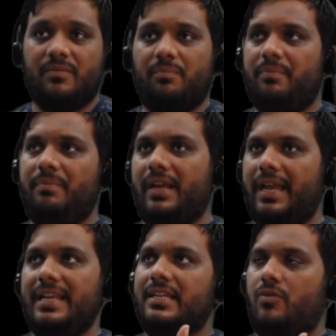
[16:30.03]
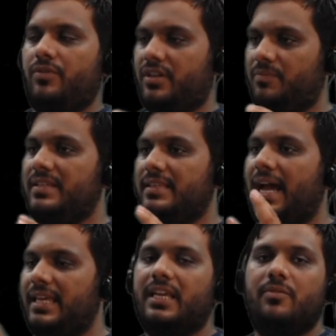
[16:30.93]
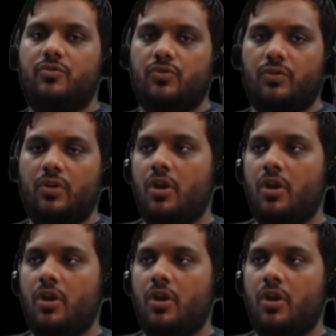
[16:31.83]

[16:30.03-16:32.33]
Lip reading: Means encounters means I came to know